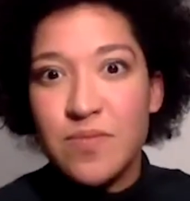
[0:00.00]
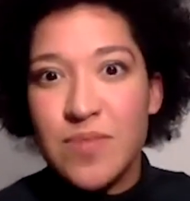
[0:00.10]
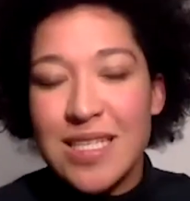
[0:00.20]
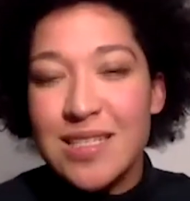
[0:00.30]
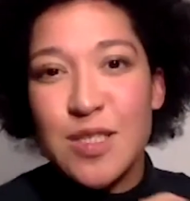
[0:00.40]

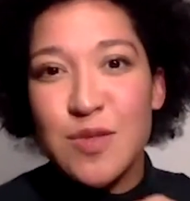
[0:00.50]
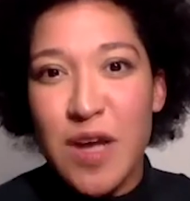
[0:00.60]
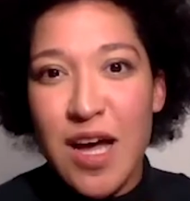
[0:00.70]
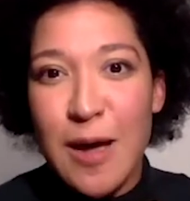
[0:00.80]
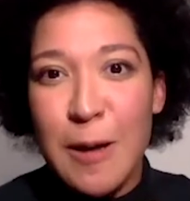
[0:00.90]
is
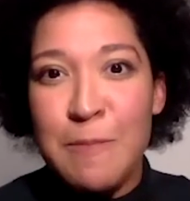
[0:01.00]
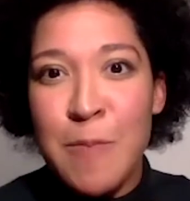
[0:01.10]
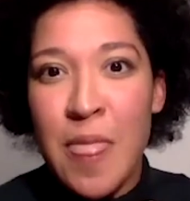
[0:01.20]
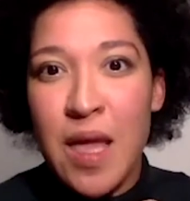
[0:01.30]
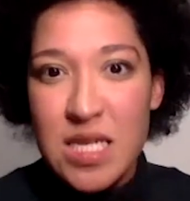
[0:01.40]
um,
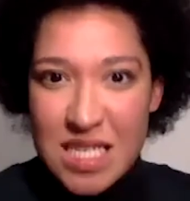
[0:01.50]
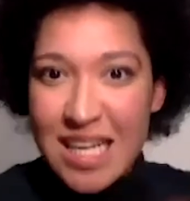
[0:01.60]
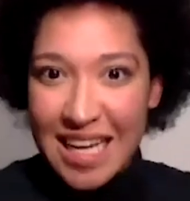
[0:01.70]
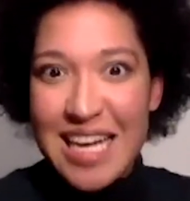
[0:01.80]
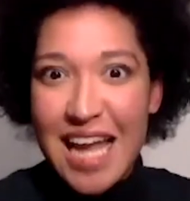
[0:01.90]
going
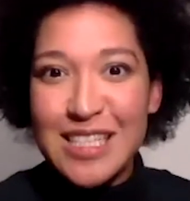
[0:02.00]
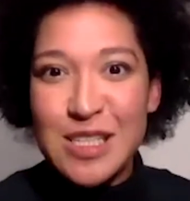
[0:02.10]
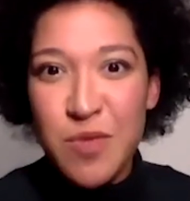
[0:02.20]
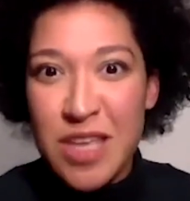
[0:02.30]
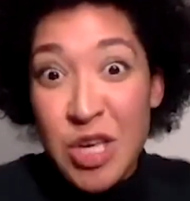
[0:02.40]
to ignite
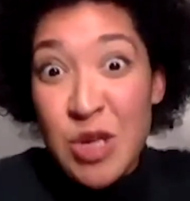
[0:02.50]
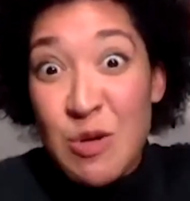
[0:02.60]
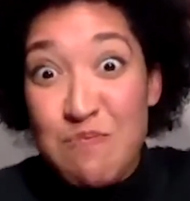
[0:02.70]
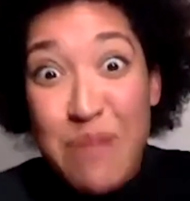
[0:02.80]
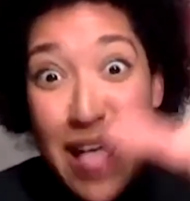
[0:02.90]
something in you.
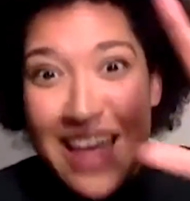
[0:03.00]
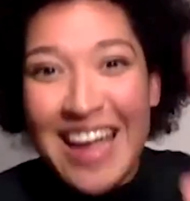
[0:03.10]
Mm-hmm.